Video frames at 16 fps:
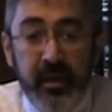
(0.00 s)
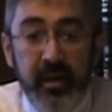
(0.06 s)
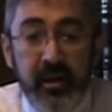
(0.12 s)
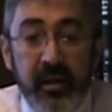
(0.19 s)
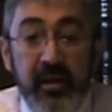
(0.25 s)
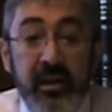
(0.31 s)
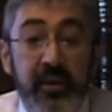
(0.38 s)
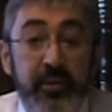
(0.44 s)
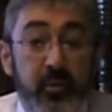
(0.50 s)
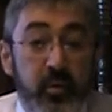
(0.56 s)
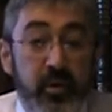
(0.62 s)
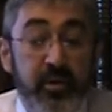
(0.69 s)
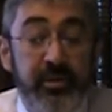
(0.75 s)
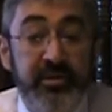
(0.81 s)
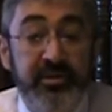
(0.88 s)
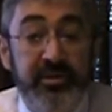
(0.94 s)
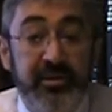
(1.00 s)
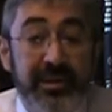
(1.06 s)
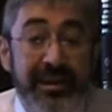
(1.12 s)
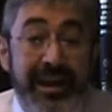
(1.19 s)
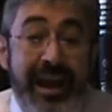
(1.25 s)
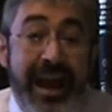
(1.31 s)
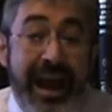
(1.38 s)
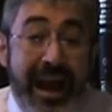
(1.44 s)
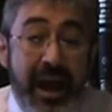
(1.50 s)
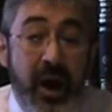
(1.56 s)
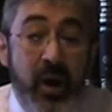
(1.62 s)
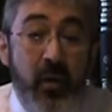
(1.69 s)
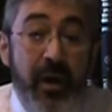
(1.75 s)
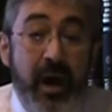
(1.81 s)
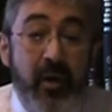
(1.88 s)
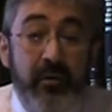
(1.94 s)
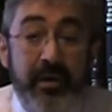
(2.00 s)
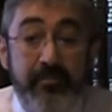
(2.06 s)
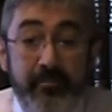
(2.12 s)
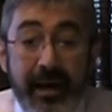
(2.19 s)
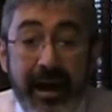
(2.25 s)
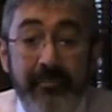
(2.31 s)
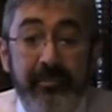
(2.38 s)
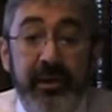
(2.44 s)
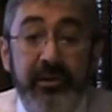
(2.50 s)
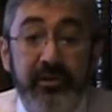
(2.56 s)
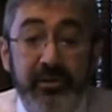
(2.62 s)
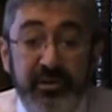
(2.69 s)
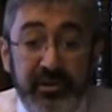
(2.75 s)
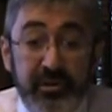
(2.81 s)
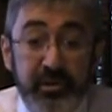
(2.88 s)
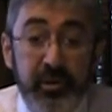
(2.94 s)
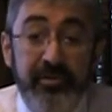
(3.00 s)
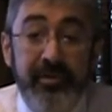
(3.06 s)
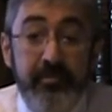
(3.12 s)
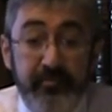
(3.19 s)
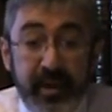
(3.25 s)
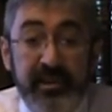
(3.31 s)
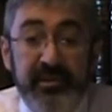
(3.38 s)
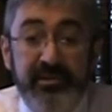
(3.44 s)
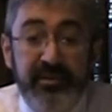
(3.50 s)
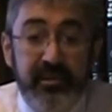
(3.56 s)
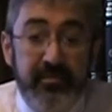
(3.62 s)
in other words, how HaRambam understood the basic